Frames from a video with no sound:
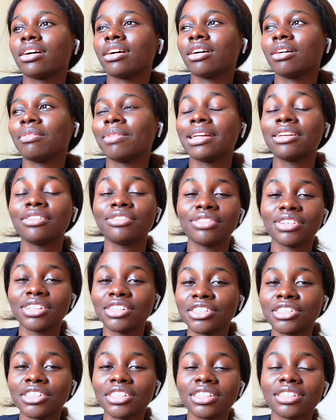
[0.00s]
Um I didn't
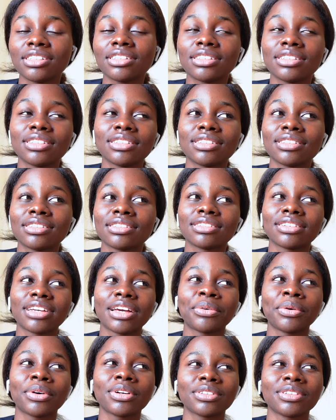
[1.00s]
finish it
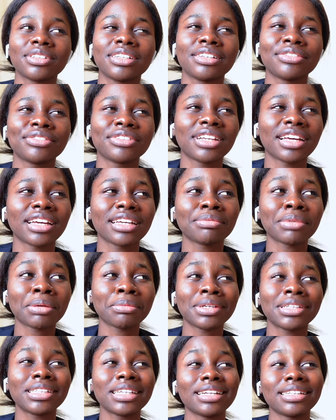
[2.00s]
I worked on it for like
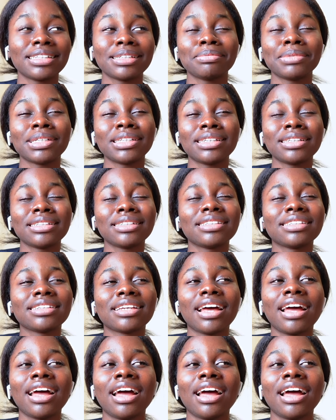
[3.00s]
maybe 30 minutes